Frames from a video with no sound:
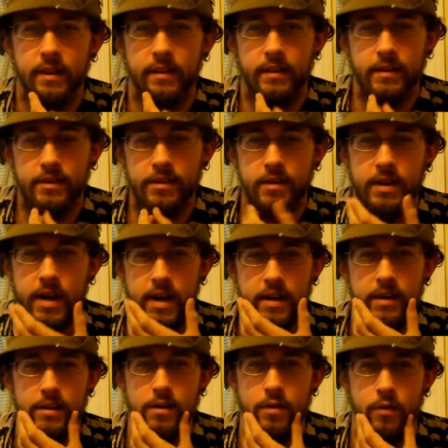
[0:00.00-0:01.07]
These are kind
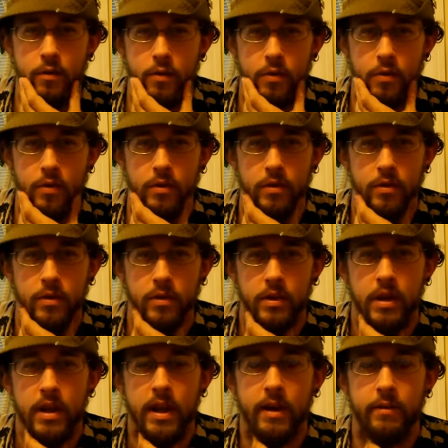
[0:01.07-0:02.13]
of cool.
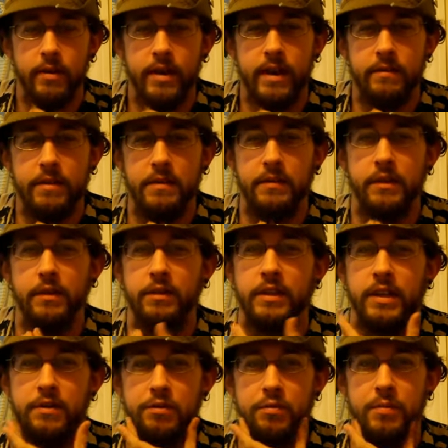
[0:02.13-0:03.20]
I really haven't even looked
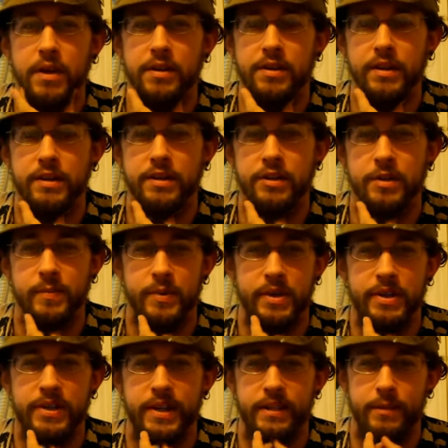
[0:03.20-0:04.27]
into them much. I just
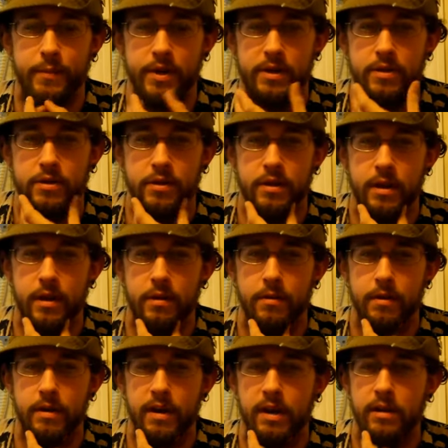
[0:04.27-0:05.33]
appreciate the pictures there,
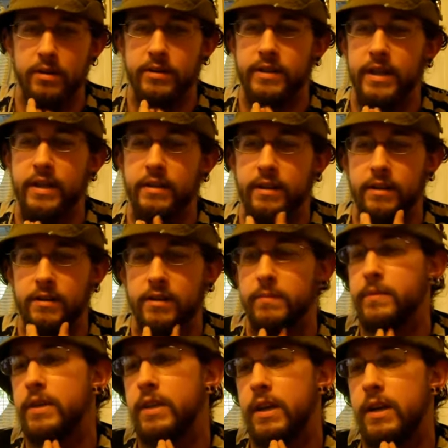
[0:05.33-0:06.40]
and I understand that it's
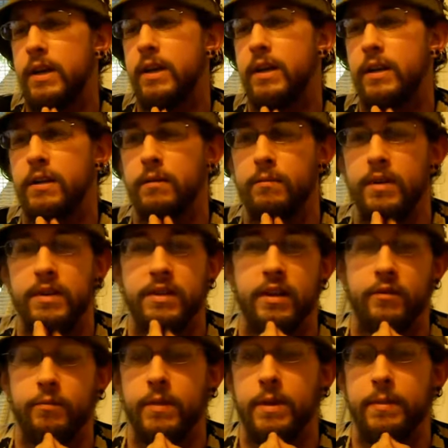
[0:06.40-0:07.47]
something that I, myself,
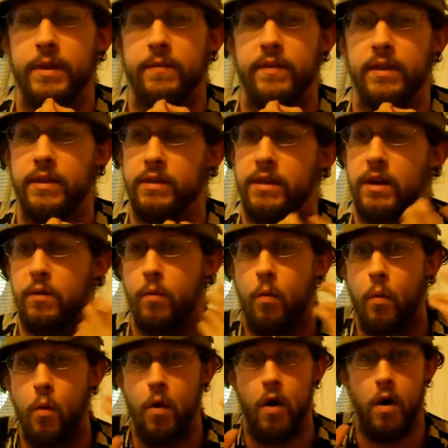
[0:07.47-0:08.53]
maybe even the entire
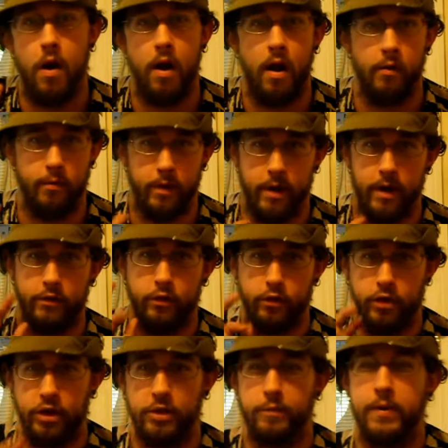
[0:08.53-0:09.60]
world would like to
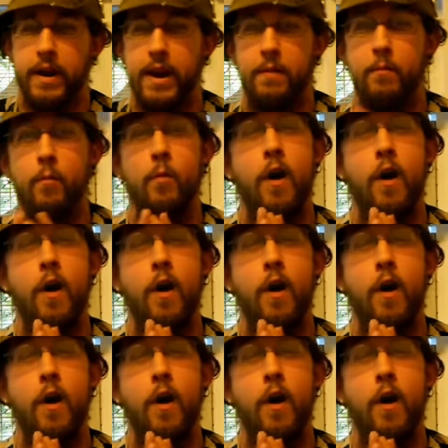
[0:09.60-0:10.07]
see explained.